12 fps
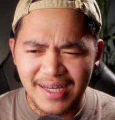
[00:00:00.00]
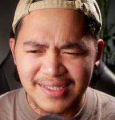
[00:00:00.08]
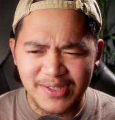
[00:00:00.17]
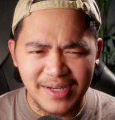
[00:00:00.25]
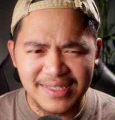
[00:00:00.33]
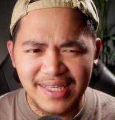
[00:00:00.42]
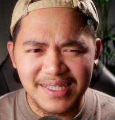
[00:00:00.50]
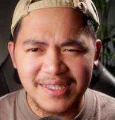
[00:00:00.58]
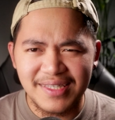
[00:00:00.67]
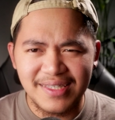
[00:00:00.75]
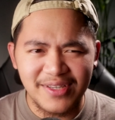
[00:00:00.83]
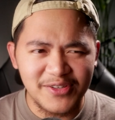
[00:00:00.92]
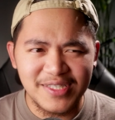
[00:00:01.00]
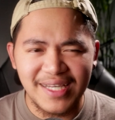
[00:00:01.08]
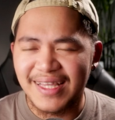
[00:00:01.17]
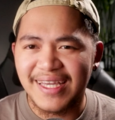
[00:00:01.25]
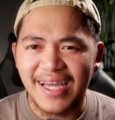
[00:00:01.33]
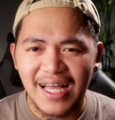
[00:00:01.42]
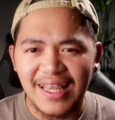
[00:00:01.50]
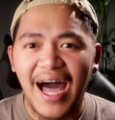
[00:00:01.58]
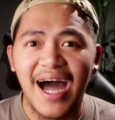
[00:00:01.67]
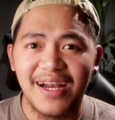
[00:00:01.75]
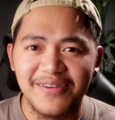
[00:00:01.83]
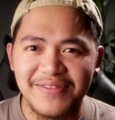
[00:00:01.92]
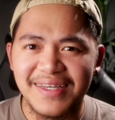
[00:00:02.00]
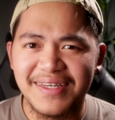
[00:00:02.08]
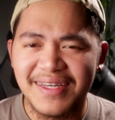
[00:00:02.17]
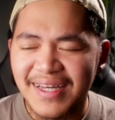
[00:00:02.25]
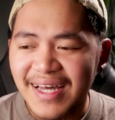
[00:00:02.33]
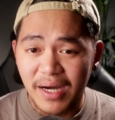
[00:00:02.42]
So I think they're selling a lot of it.